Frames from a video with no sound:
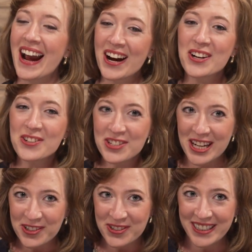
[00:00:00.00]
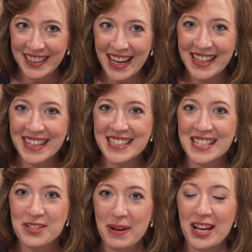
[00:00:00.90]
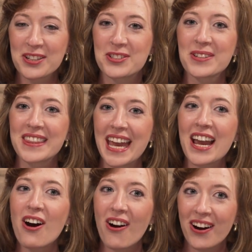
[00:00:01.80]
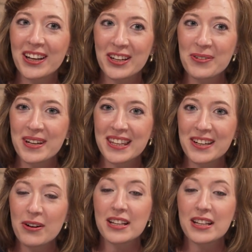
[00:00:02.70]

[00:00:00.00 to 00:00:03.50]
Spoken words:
Are your children like this as well? Do they argue with you?